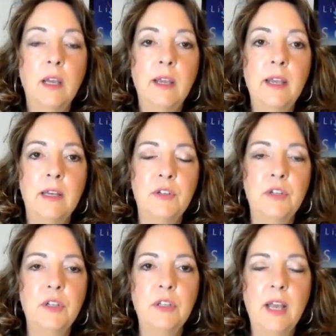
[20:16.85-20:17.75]

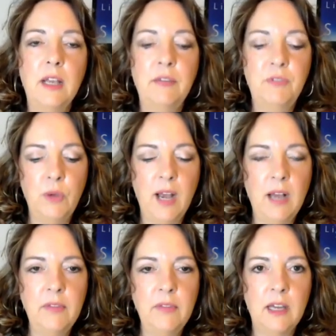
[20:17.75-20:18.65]
And if you
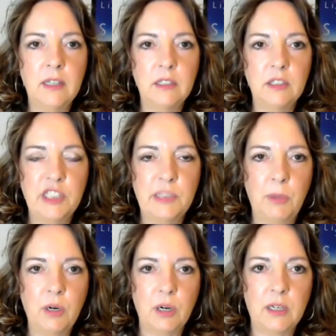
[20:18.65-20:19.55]
have that
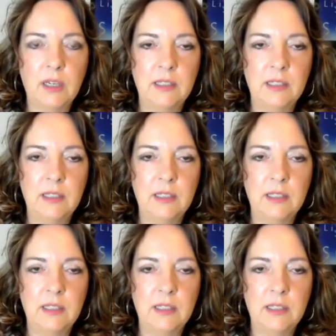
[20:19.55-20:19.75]
spark